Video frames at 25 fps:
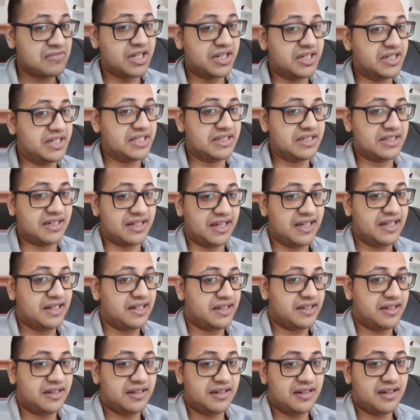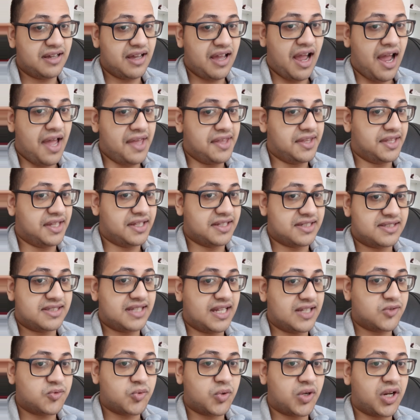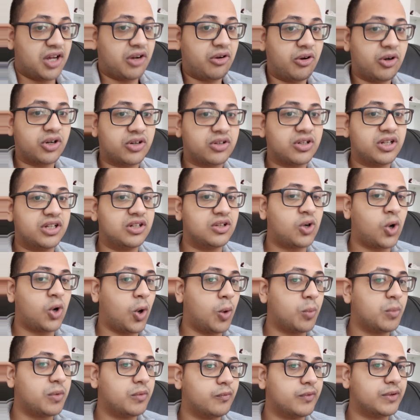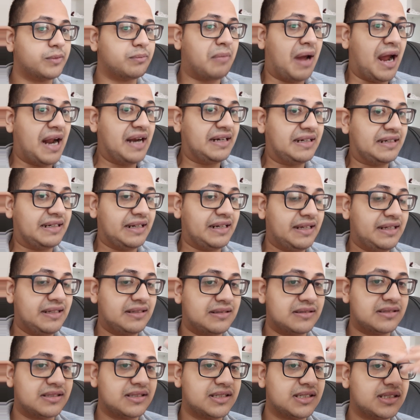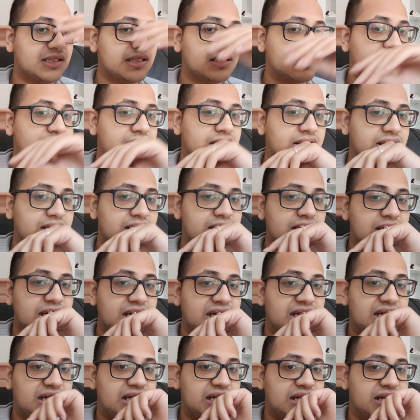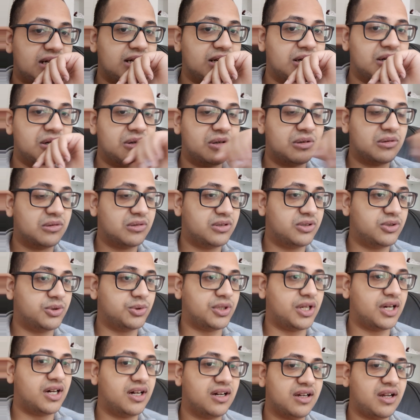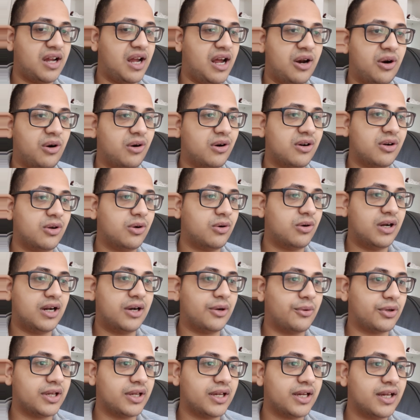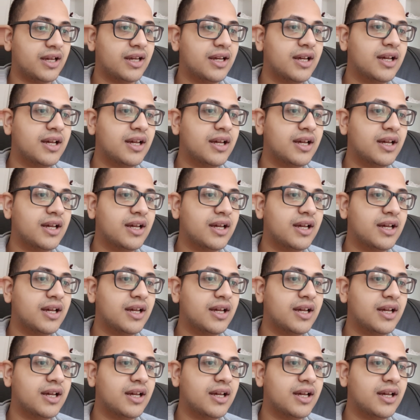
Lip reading: Derailing. I guess that's what I got in common with bad trains. No, too dark. I don't know. I don't care.